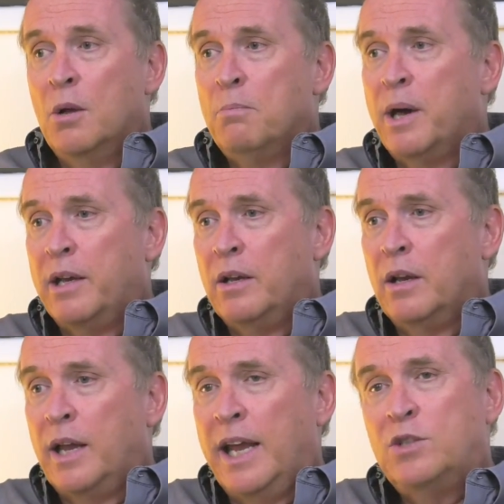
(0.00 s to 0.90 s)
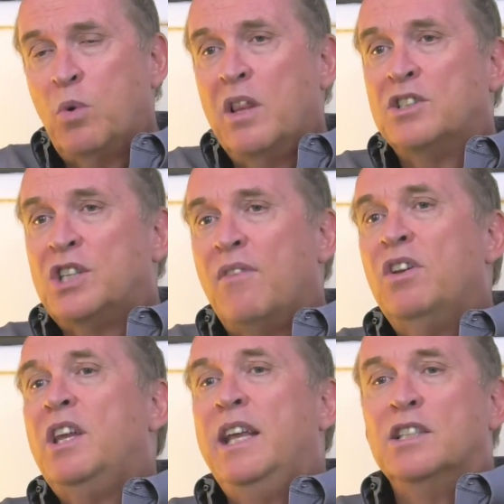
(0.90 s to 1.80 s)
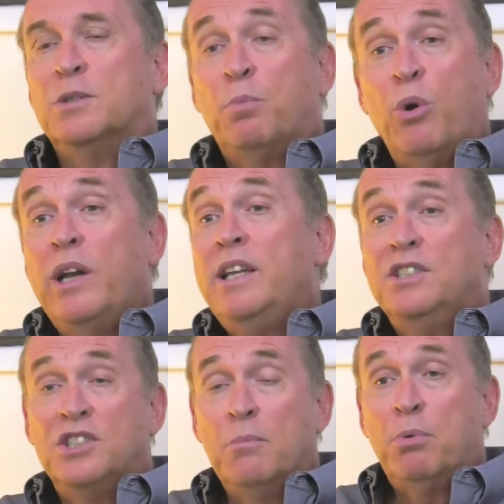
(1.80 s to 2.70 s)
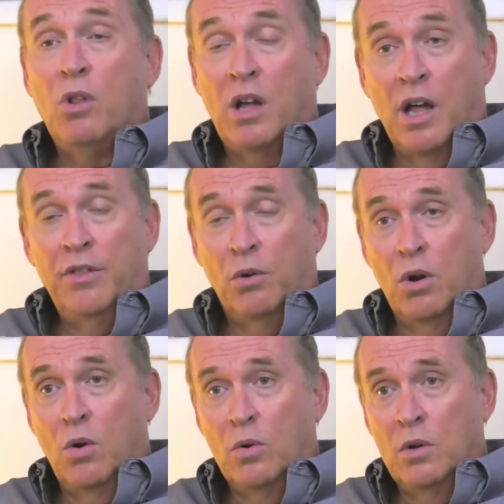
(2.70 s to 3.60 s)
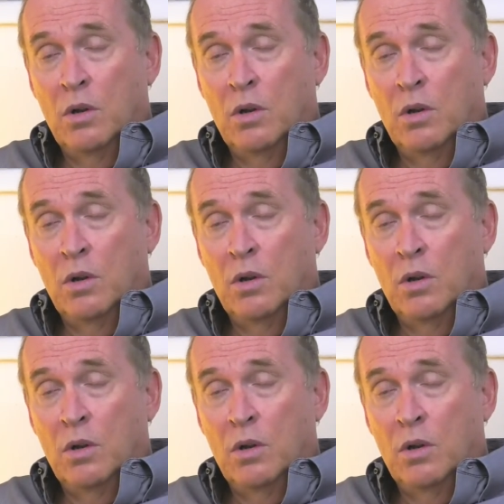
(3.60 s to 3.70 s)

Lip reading: But each one of the 17 is pretty simple on their own,